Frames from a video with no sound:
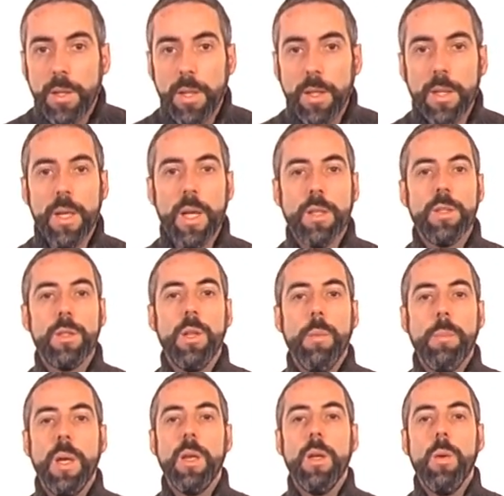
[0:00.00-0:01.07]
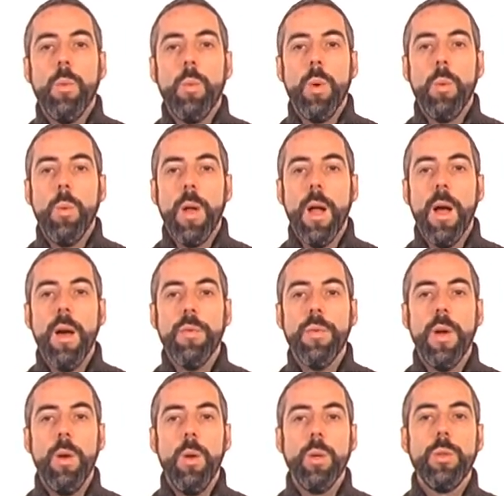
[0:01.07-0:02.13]
In the next topic, we will
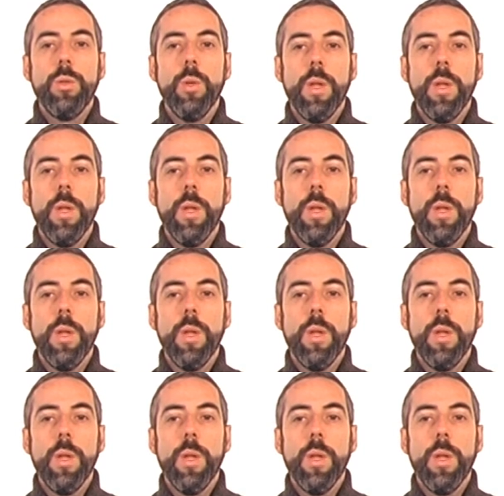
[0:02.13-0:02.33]
have a look